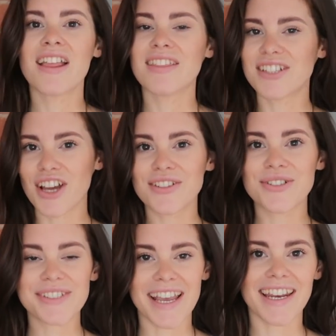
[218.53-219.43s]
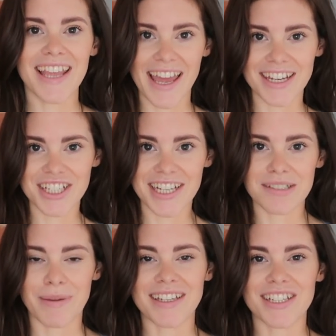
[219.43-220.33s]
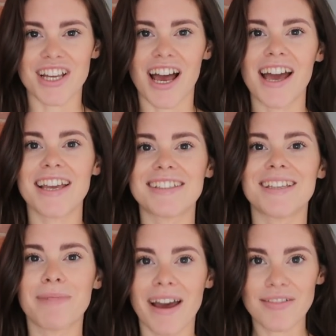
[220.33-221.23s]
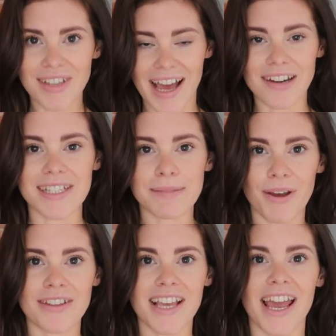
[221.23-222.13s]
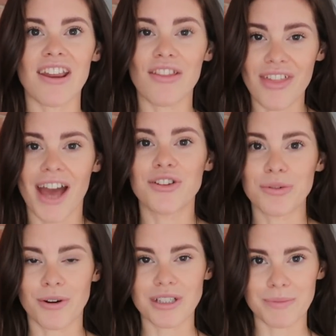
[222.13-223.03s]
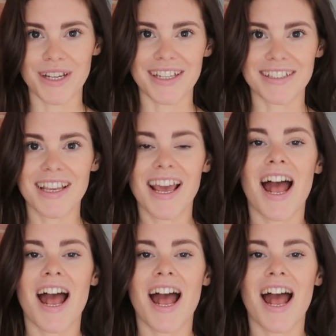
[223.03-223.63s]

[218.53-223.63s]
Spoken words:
The total daily energy expenditure is the amount of calories per day that your body burns,